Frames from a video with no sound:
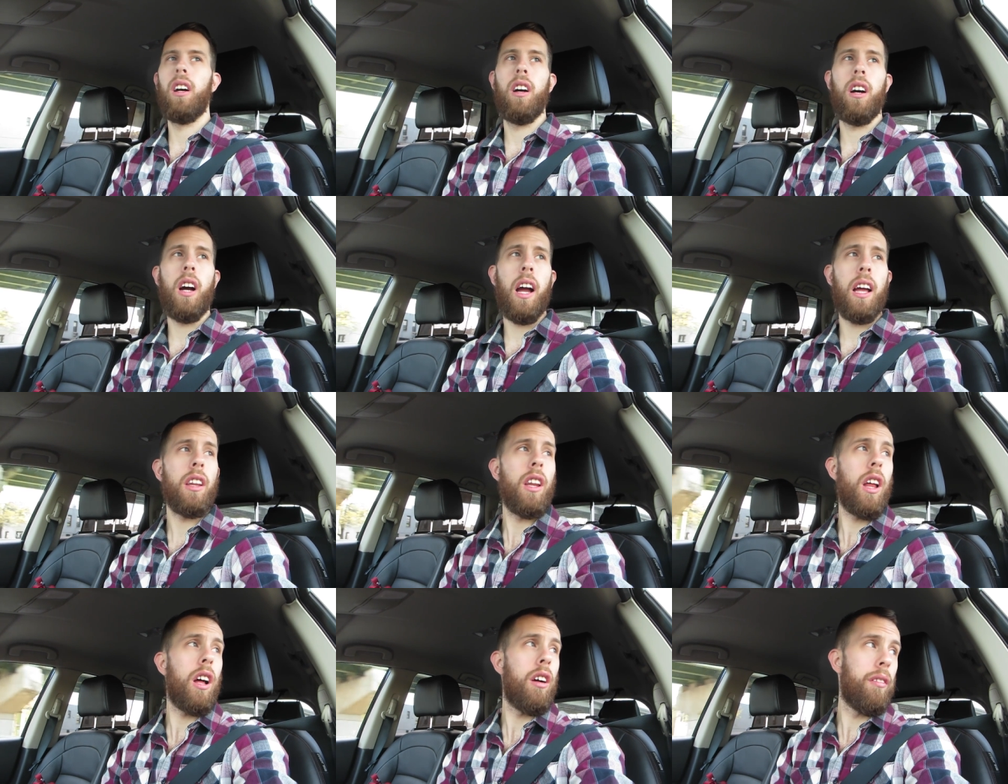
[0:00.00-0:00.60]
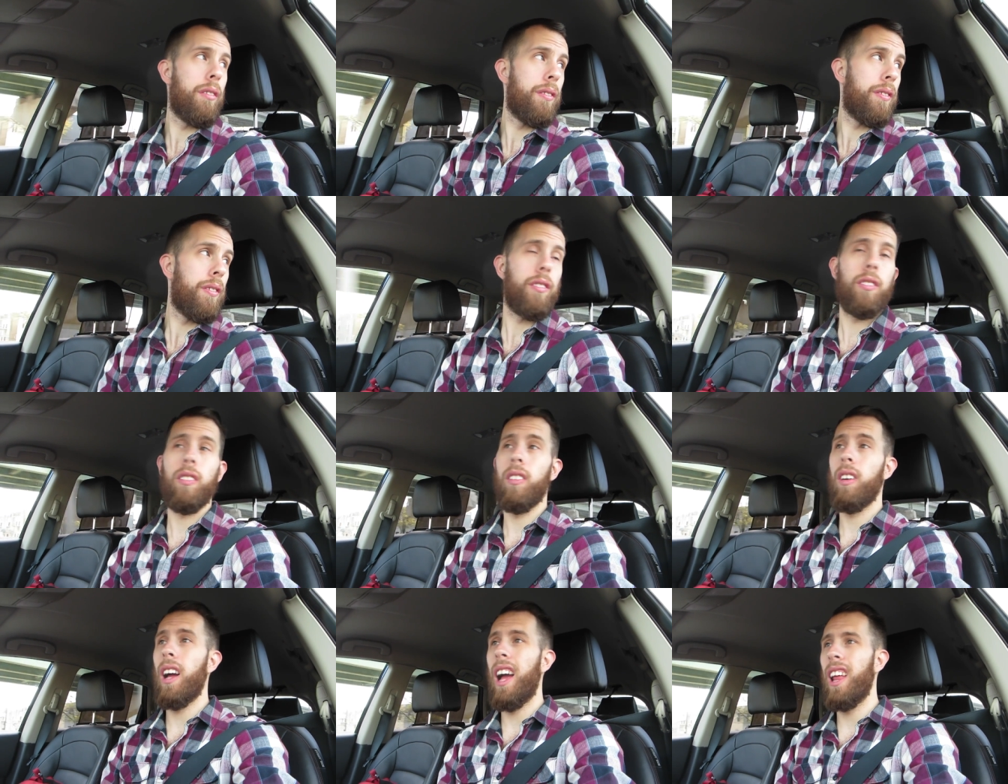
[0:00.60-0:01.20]
Uh, I love,
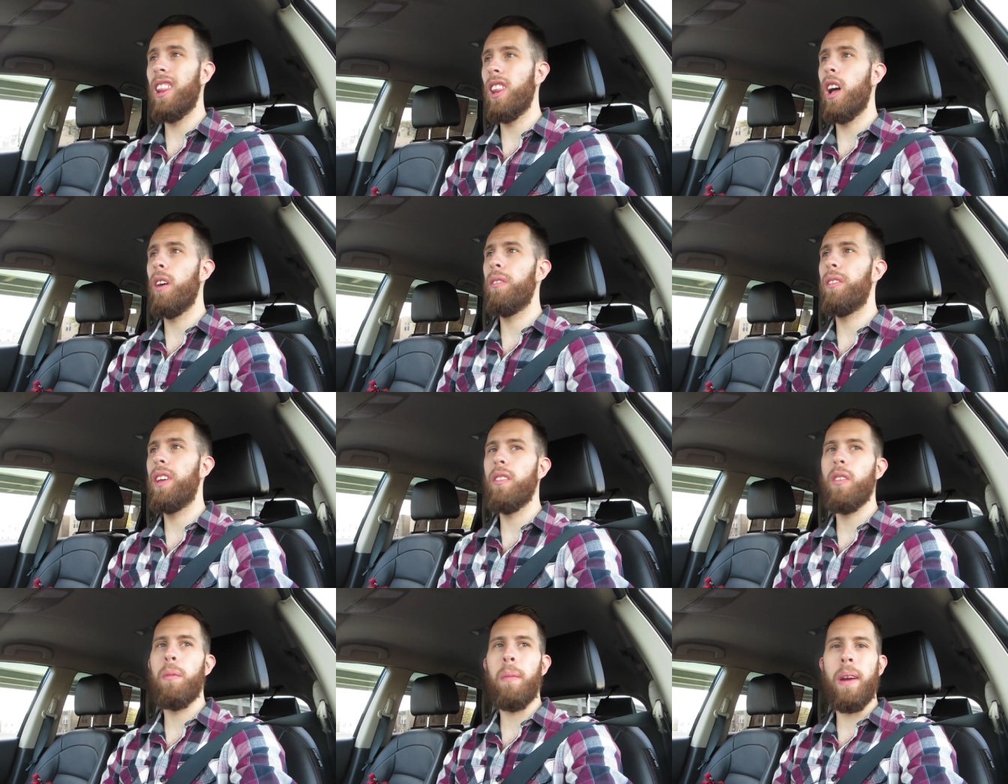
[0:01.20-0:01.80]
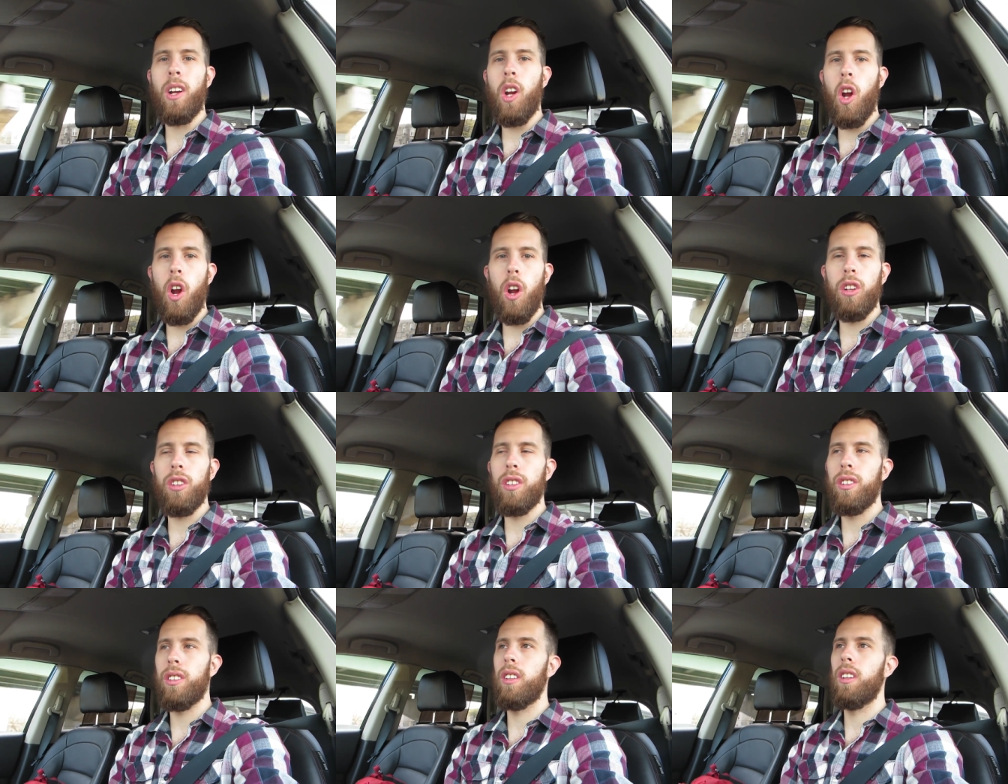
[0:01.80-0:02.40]
I love giving my
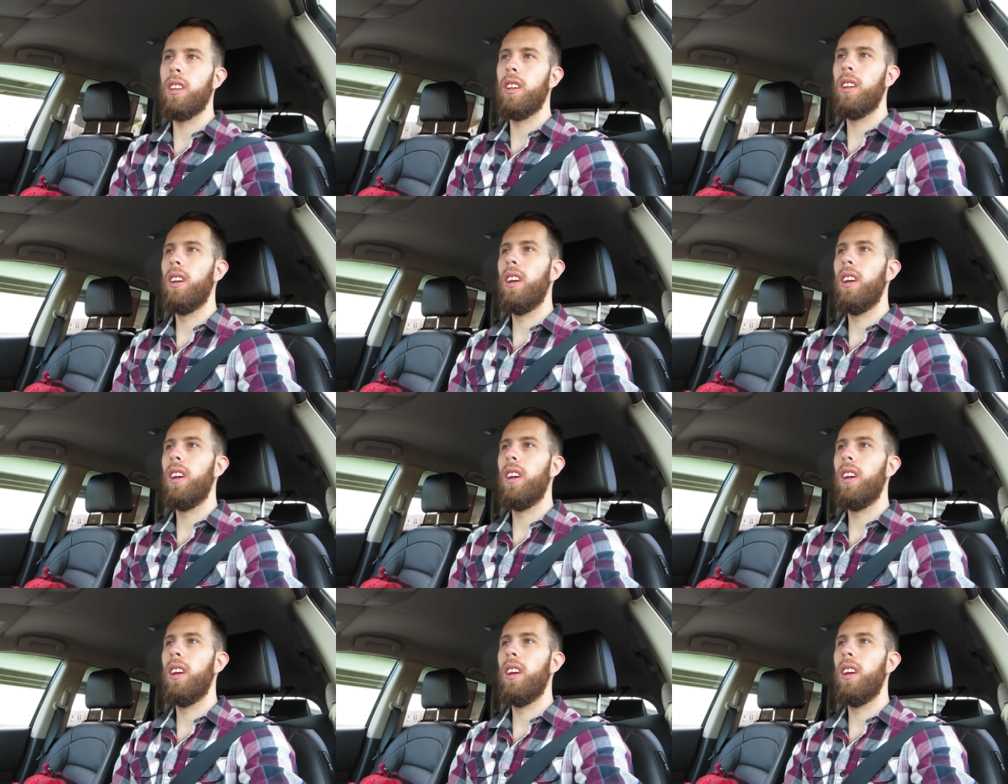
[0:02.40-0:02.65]
girls